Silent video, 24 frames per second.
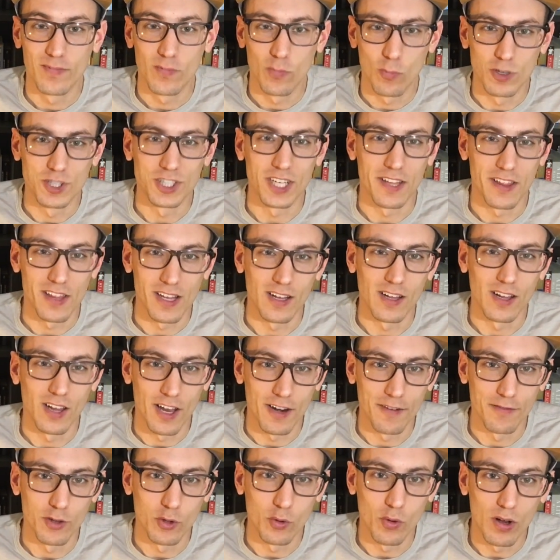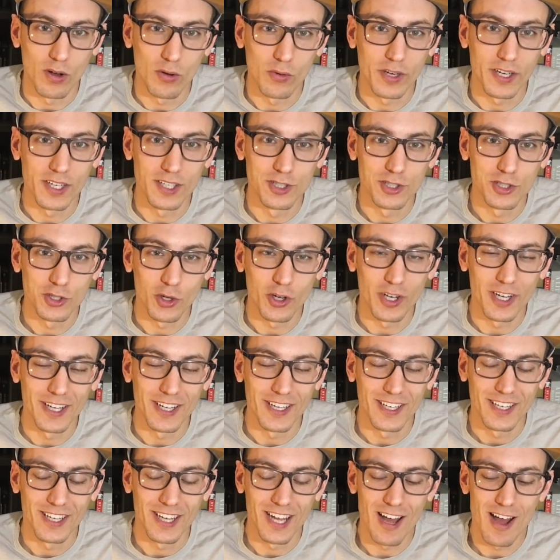which I think a lot of you all would enjoy.
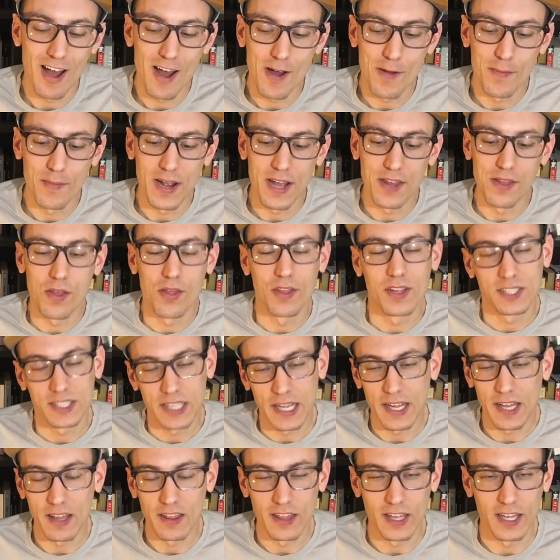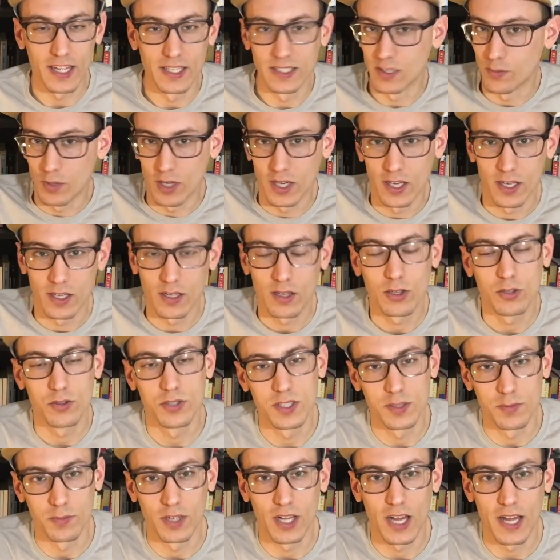Um, and then the second thing is I'm going to
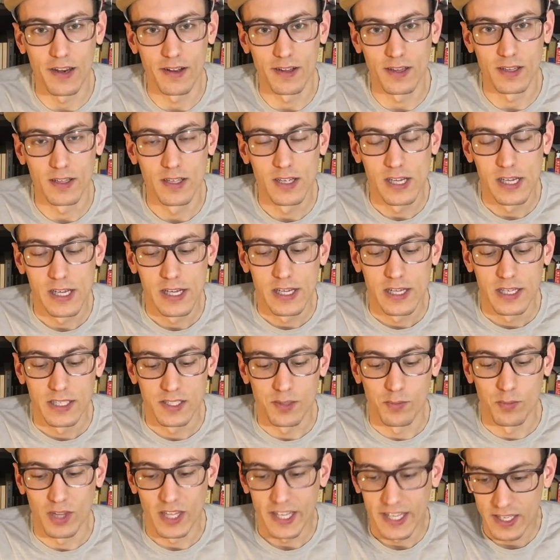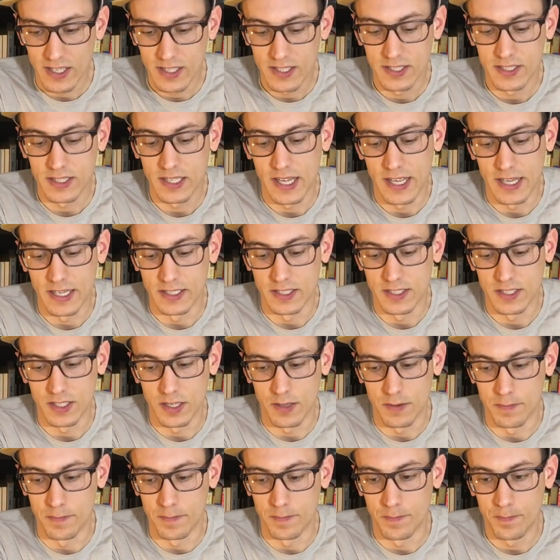include some kind of some links and
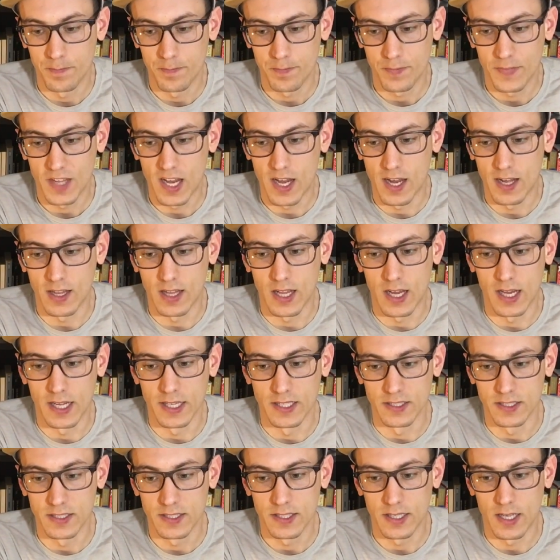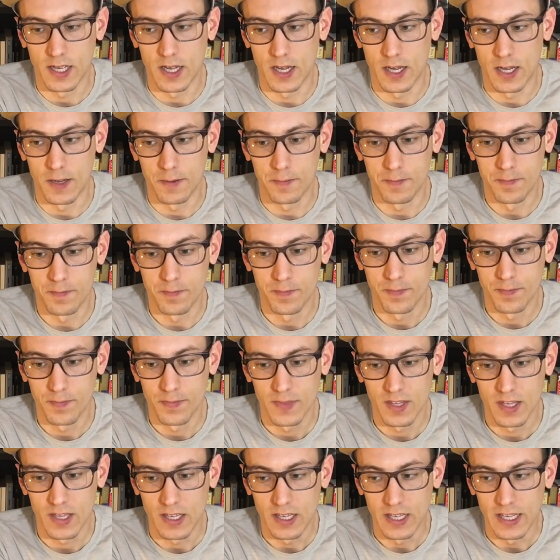some hotlines um,
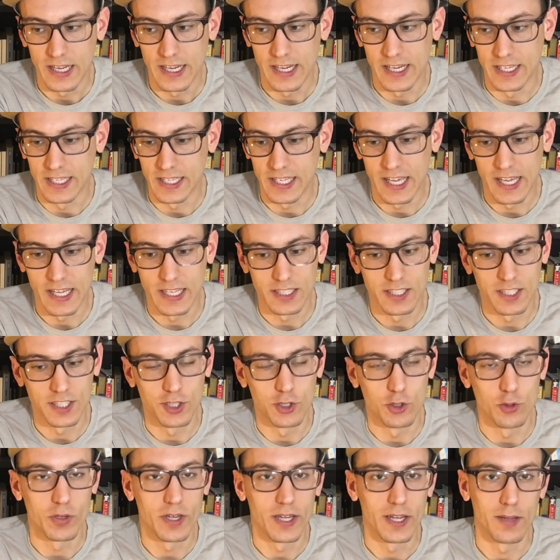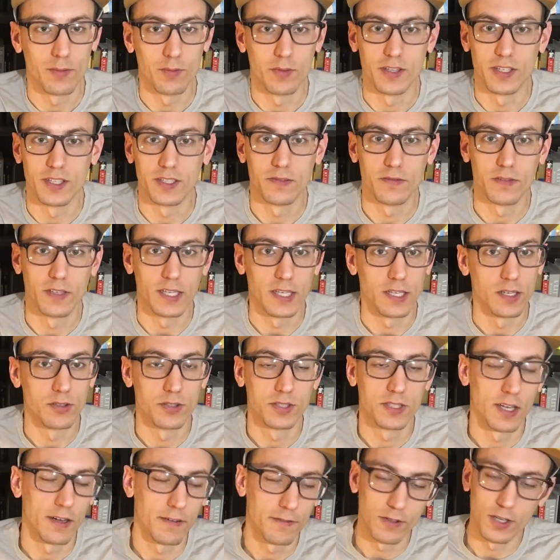in case you came to this video
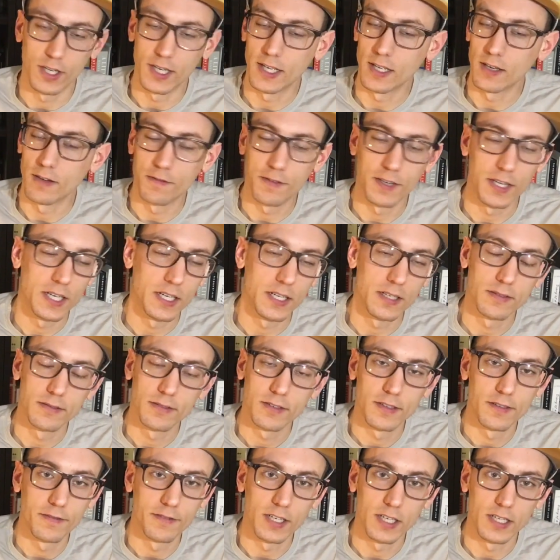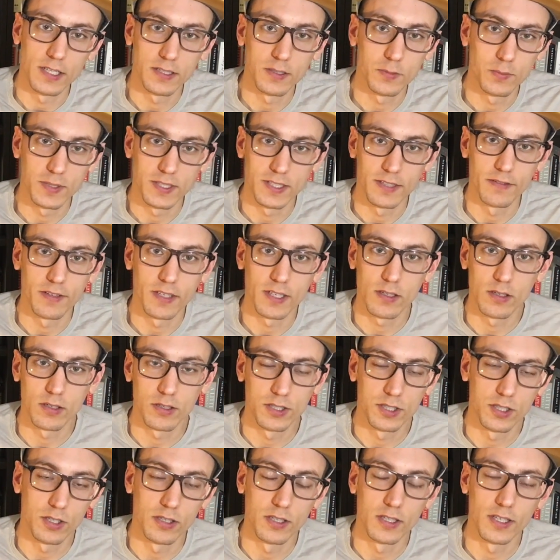suffering in a very a very specific
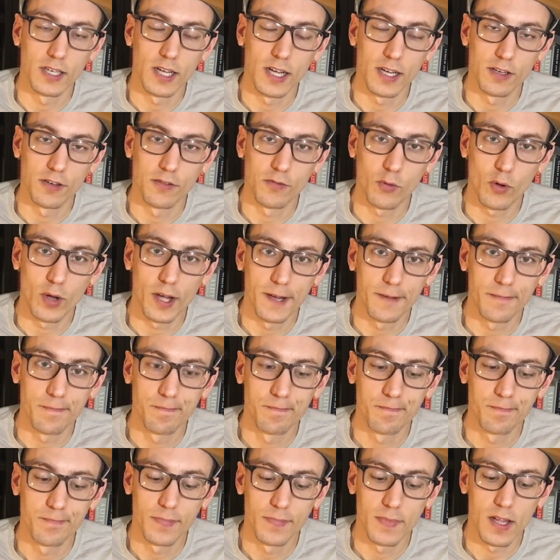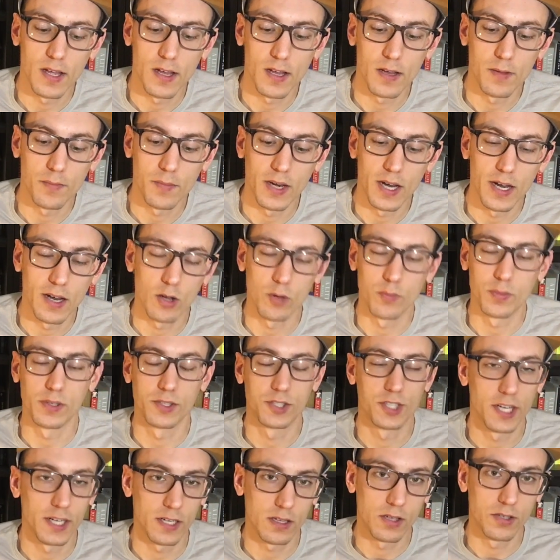or certain kind of way. Um, and I hope you'll
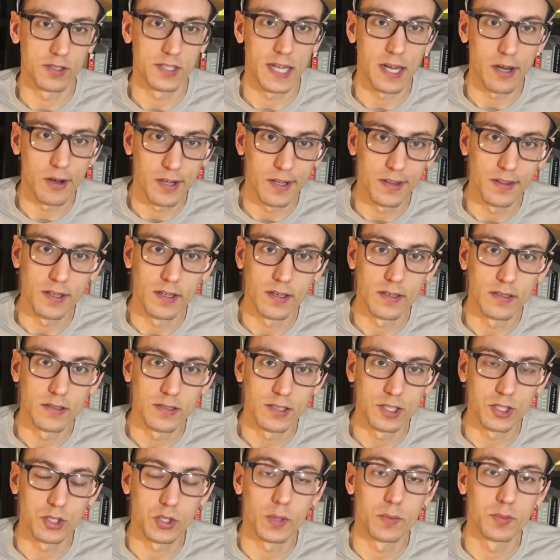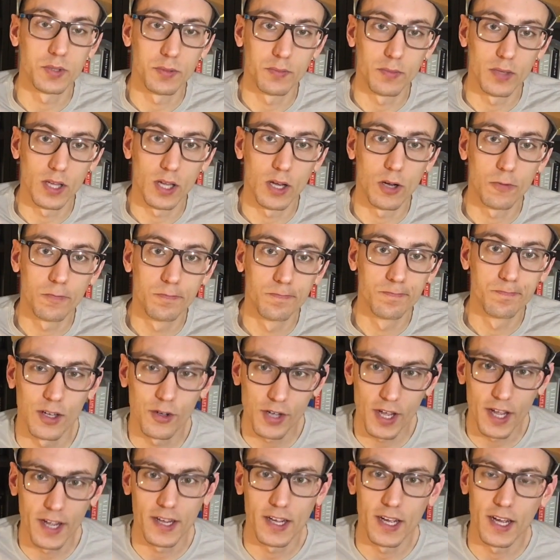check those out in the description below.
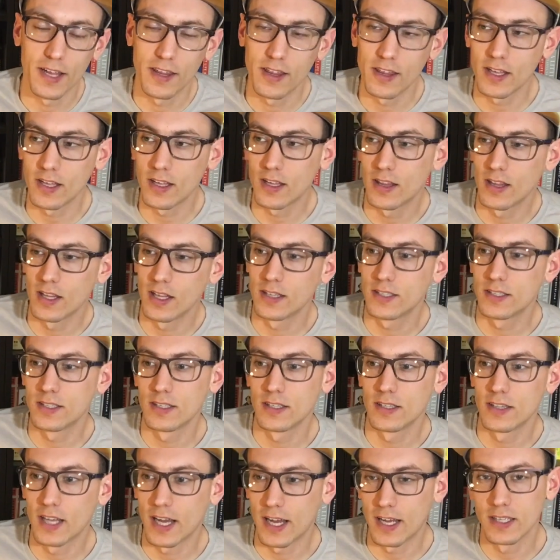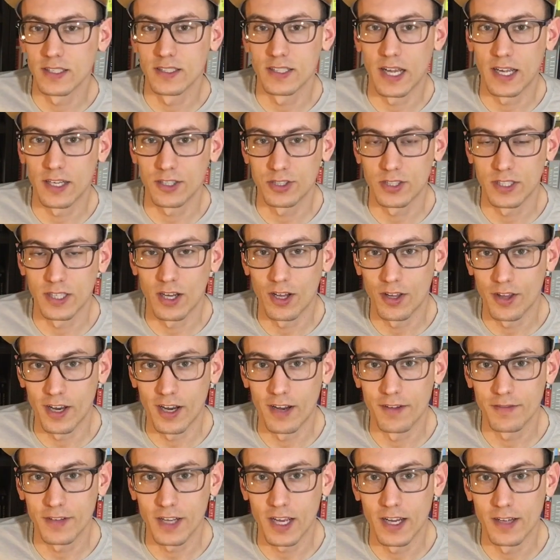Okay, I think that that is actually all that
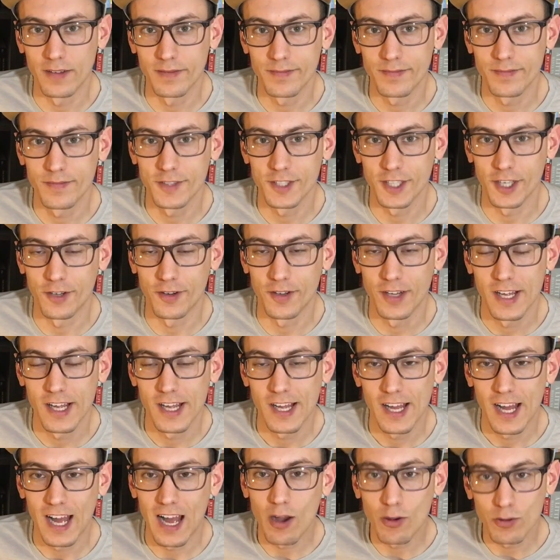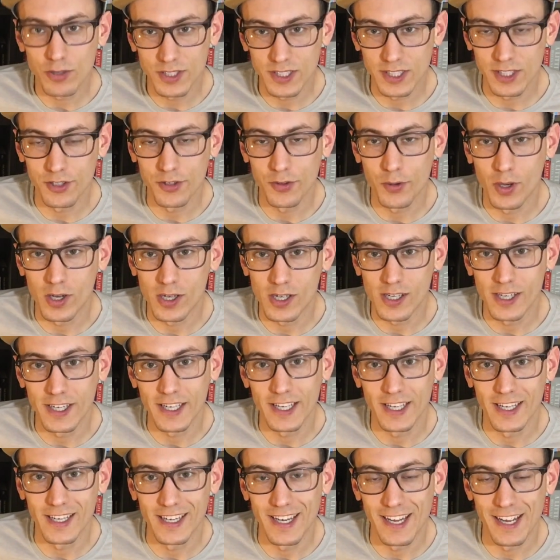I've got. So I will see you all
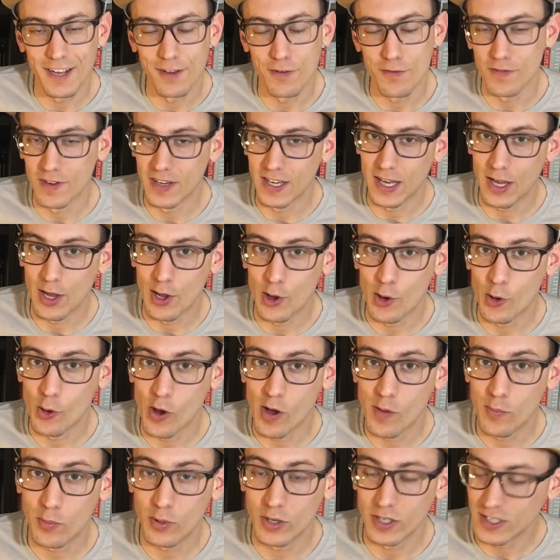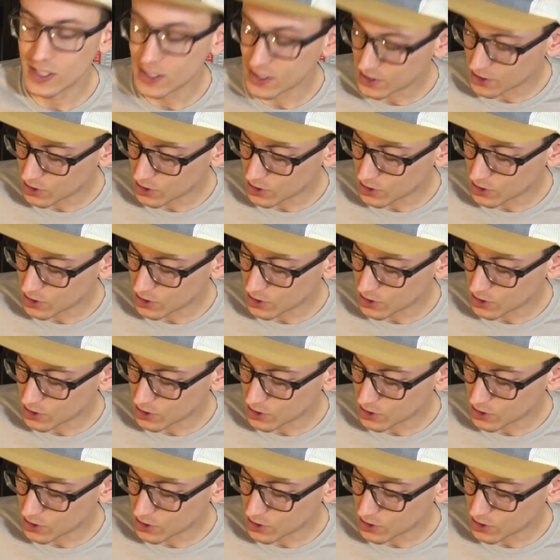in a video pretty